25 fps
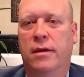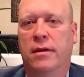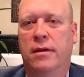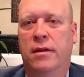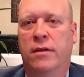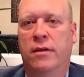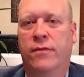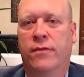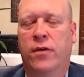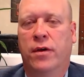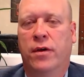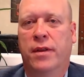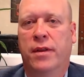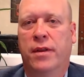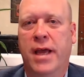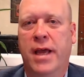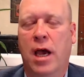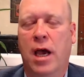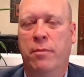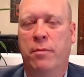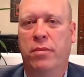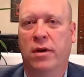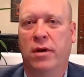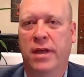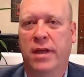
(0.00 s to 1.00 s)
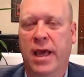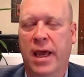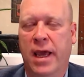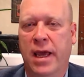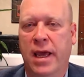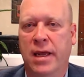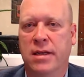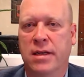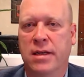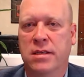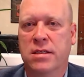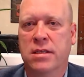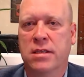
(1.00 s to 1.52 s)
defer the capital
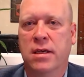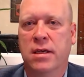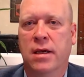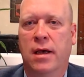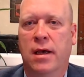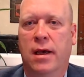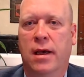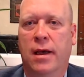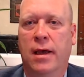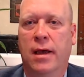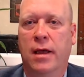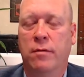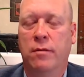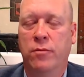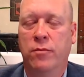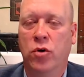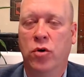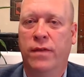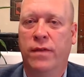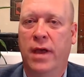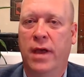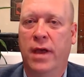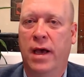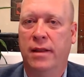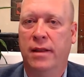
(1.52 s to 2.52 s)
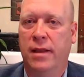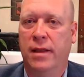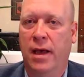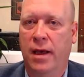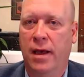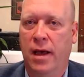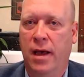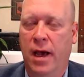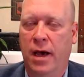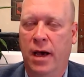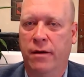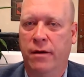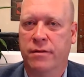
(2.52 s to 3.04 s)
gains and move that
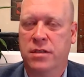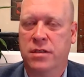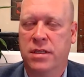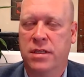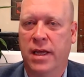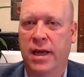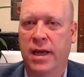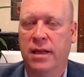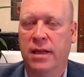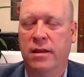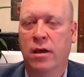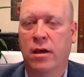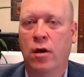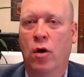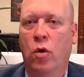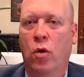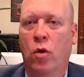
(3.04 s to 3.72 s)
out of state,